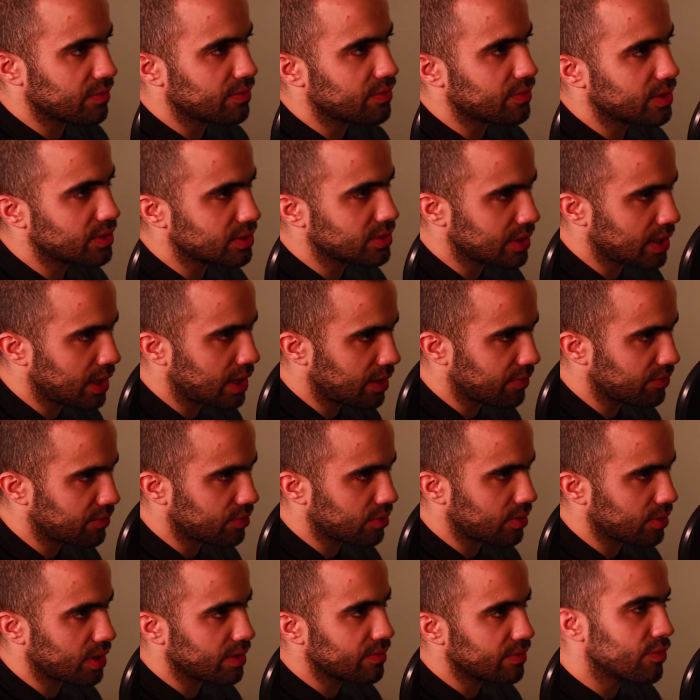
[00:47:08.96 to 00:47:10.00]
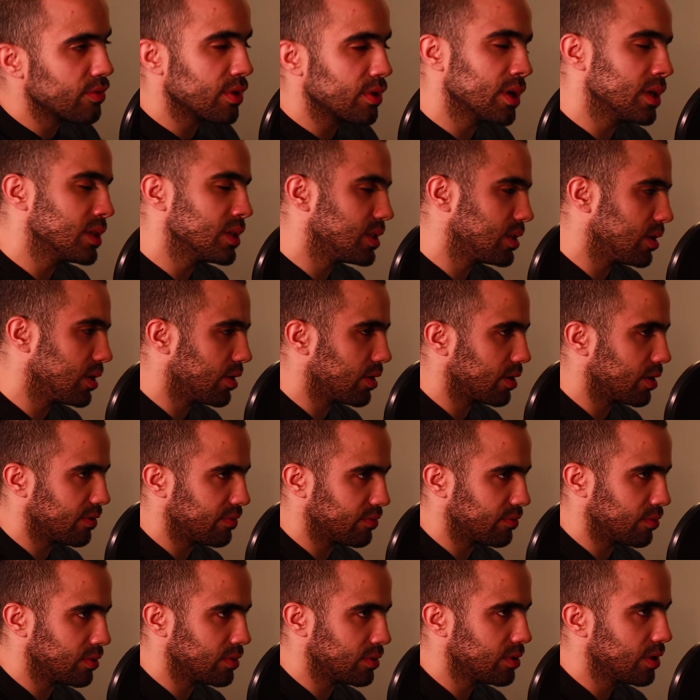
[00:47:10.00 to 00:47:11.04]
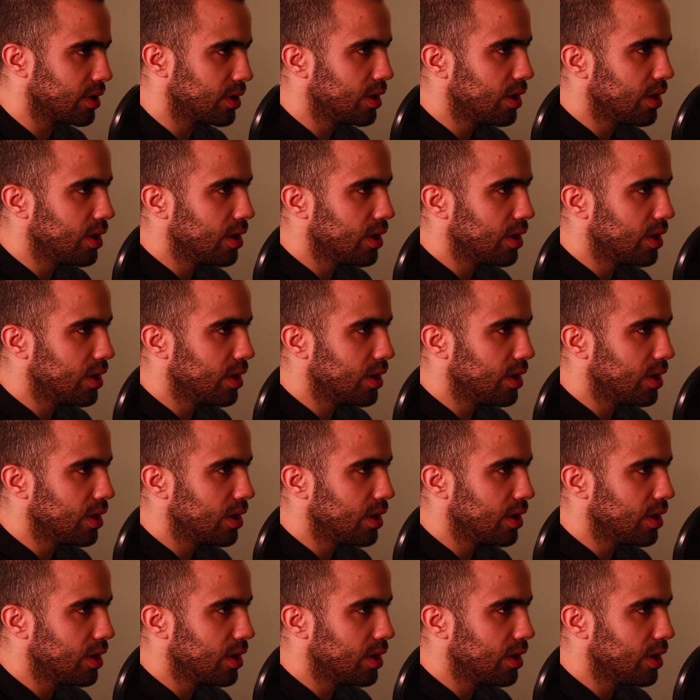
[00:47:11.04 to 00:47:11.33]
and if there's an afterlife, we're gonna see our loved ones.